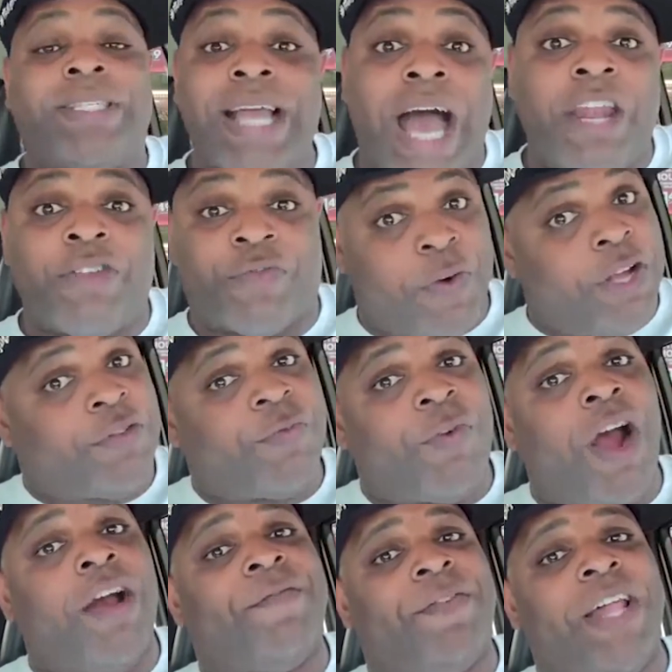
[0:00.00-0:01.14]
McDonald's French
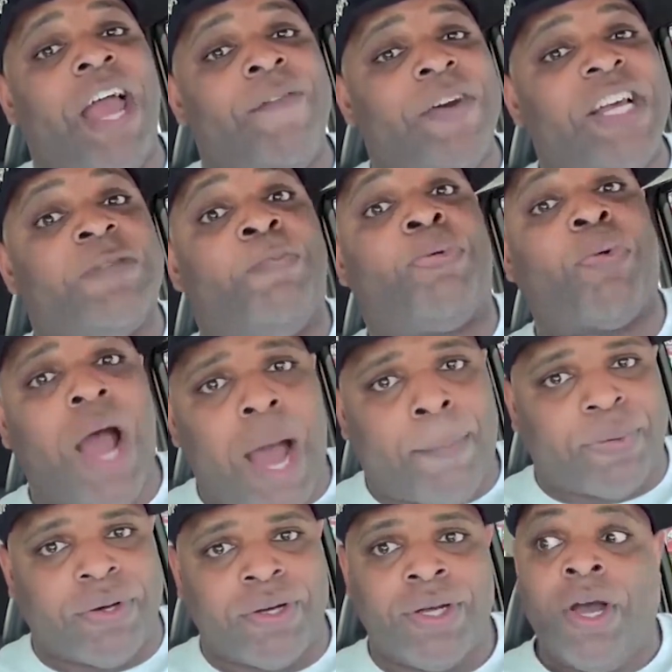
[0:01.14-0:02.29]
fry flavor is
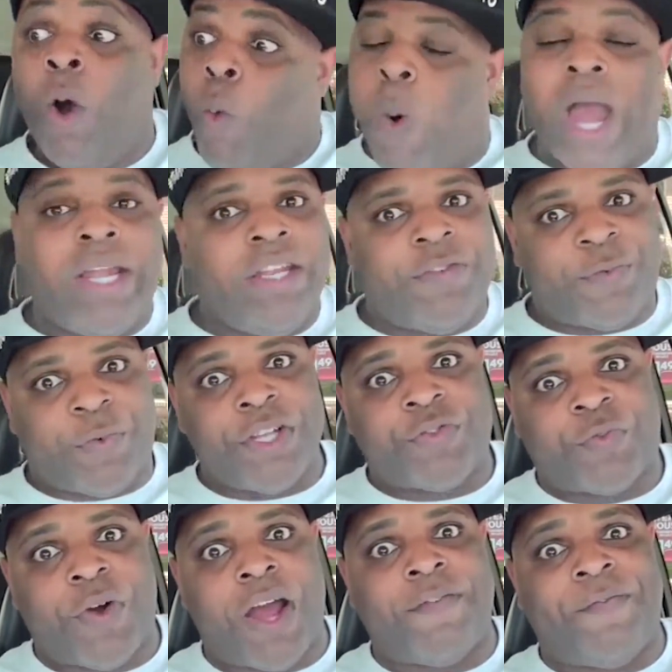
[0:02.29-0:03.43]
proper. Wendy's
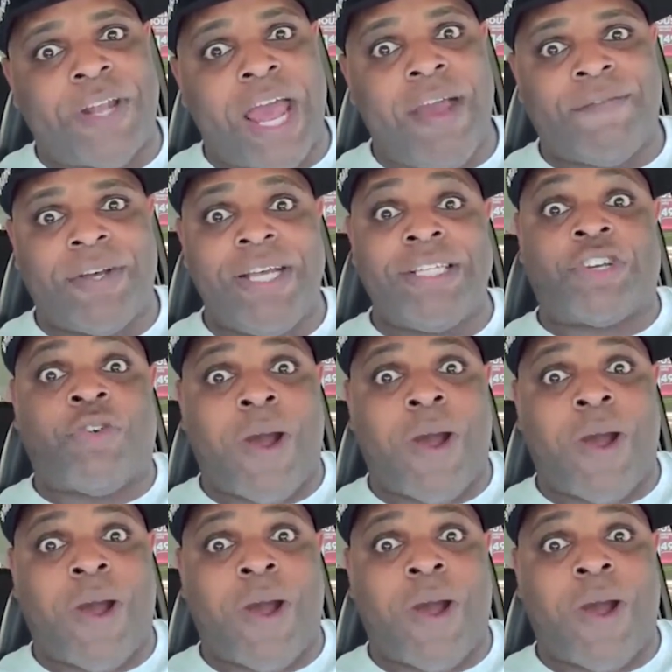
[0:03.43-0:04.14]
French fry flavor is